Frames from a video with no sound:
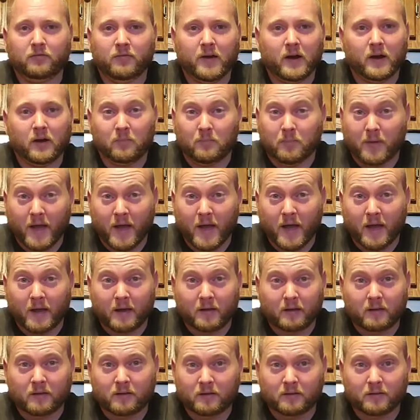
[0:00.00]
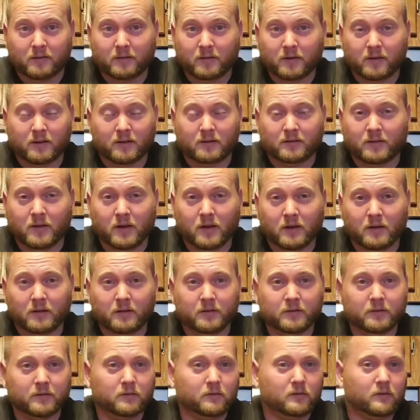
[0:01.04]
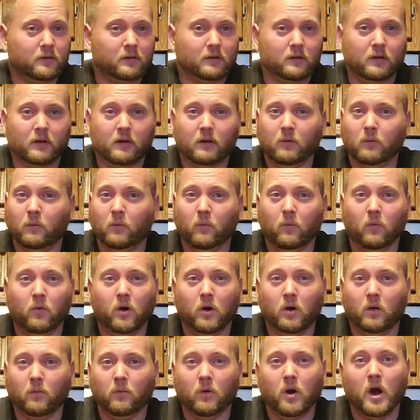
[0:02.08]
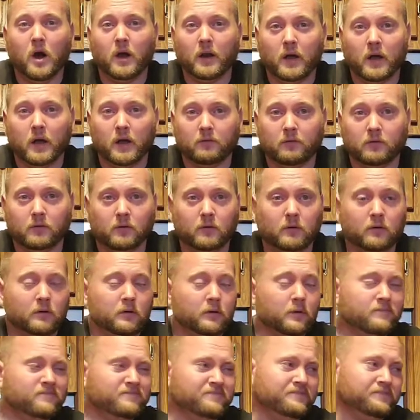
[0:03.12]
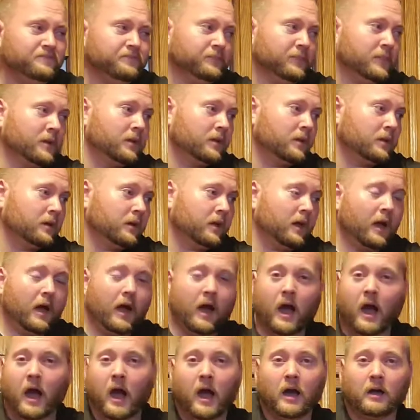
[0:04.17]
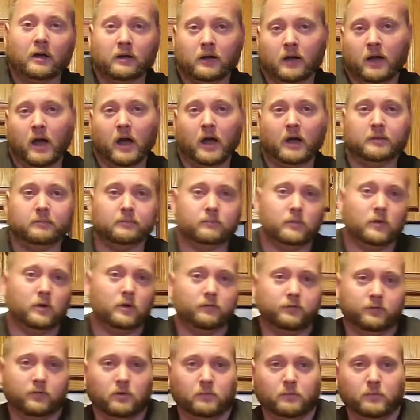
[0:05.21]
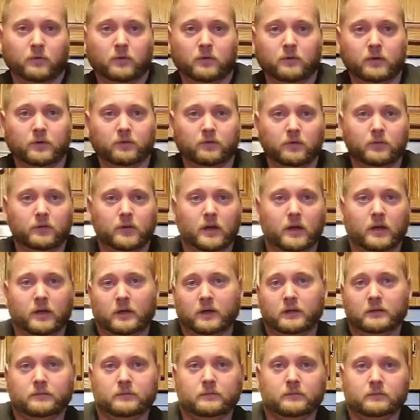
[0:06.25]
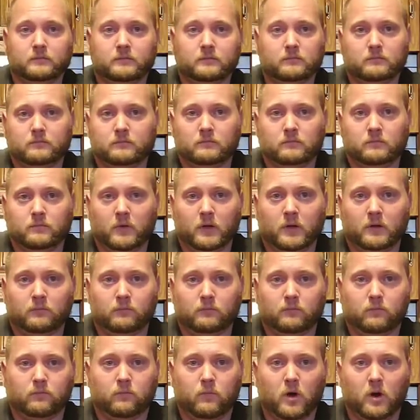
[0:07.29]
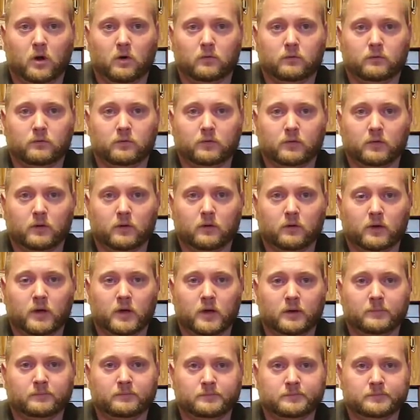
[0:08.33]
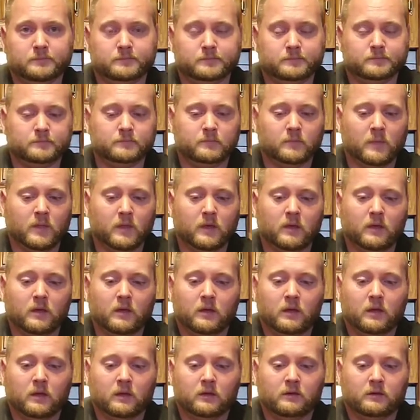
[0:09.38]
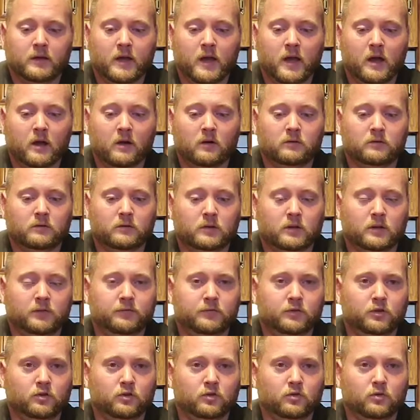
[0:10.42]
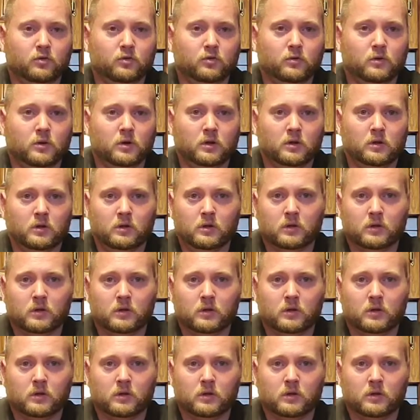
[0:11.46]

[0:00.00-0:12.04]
fired back and said it does. Whatever. I'm a firm believer that it won't, okay? Now, if you